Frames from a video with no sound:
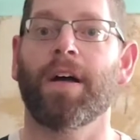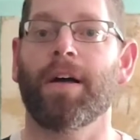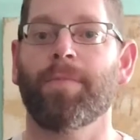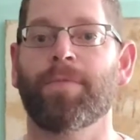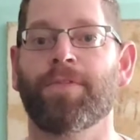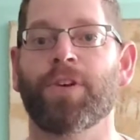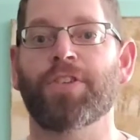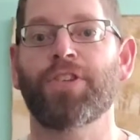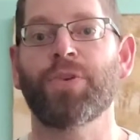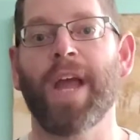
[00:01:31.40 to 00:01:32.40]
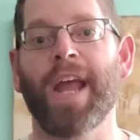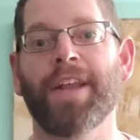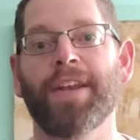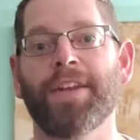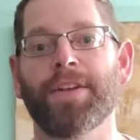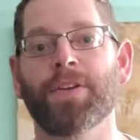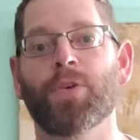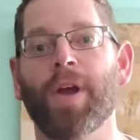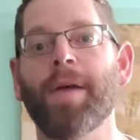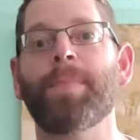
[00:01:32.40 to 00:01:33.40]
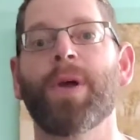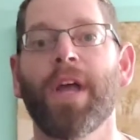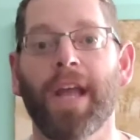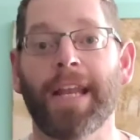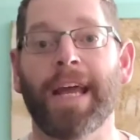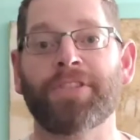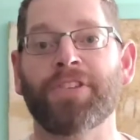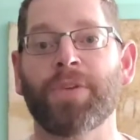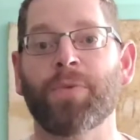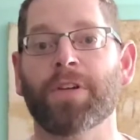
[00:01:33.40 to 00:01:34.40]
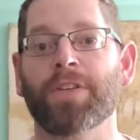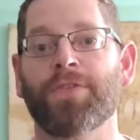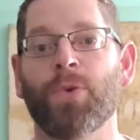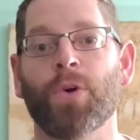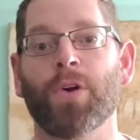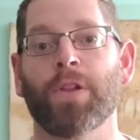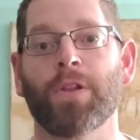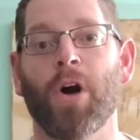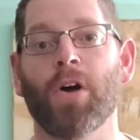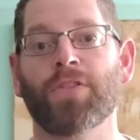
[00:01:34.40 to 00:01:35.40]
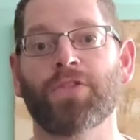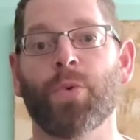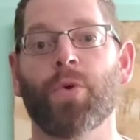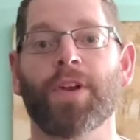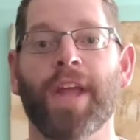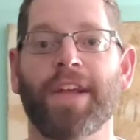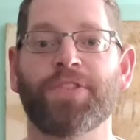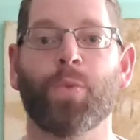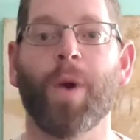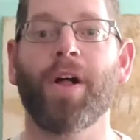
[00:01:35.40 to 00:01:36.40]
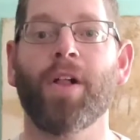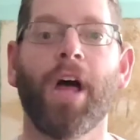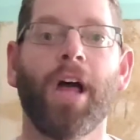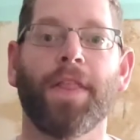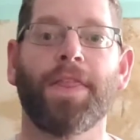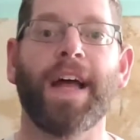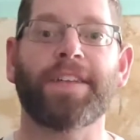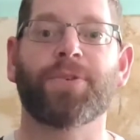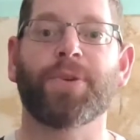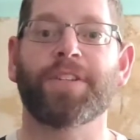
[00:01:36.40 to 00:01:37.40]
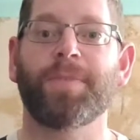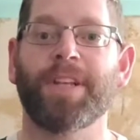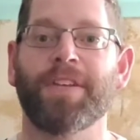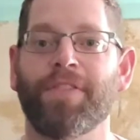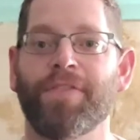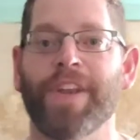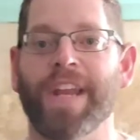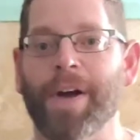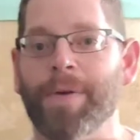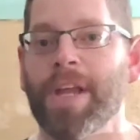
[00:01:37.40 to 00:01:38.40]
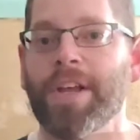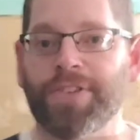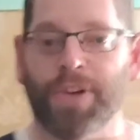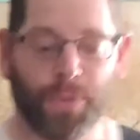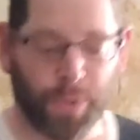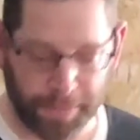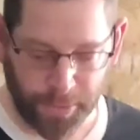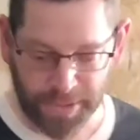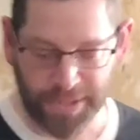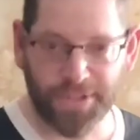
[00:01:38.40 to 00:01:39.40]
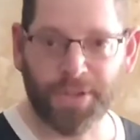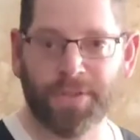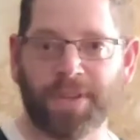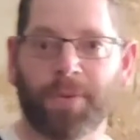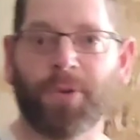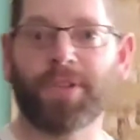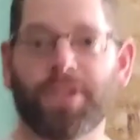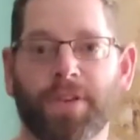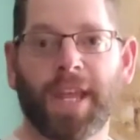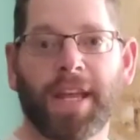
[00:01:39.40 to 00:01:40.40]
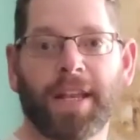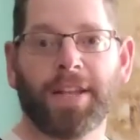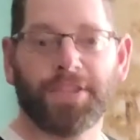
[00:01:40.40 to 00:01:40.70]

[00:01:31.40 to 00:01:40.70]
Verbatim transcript: um, for a two-handed grip. It actually works for longsword as well. That's going to be a different video. So what I'm going to do is I'm going to get